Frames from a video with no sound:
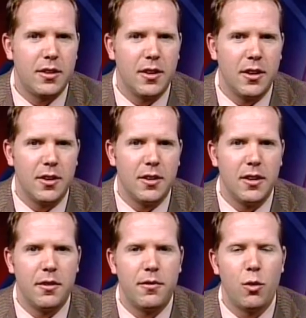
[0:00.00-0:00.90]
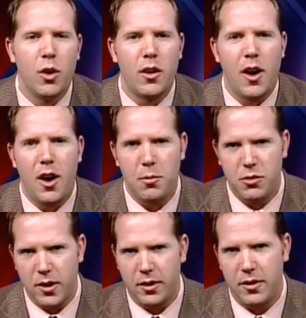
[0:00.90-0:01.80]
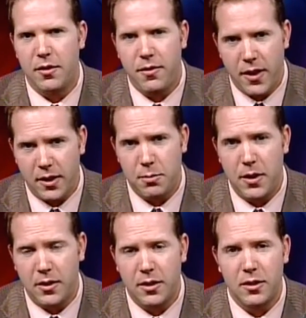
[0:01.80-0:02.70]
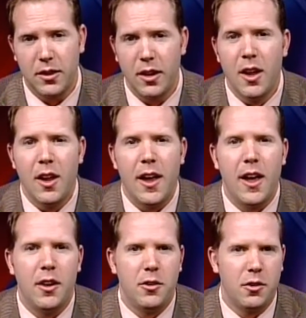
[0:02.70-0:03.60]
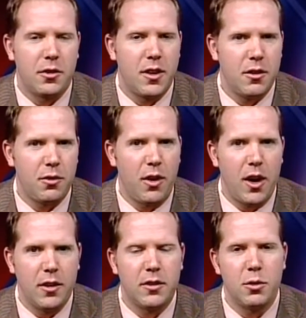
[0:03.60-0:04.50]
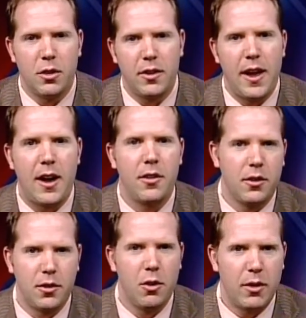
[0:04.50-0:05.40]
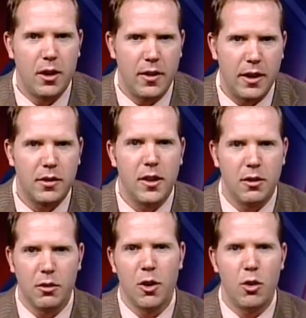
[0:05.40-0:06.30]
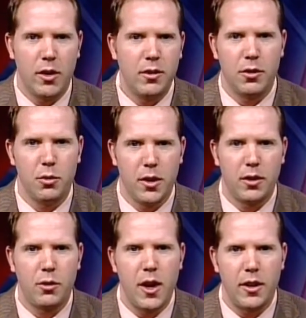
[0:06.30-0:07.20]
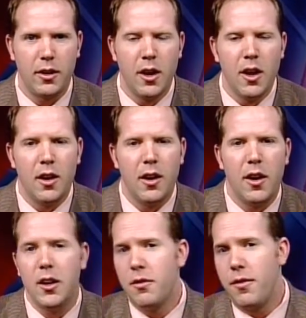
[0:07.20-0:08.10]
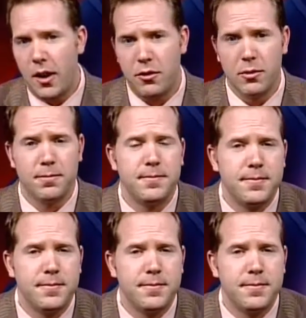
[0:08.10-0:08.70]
a foreign object effect, basically, and your skin tries to attack the toenail that's ingrown into it, creating an infection.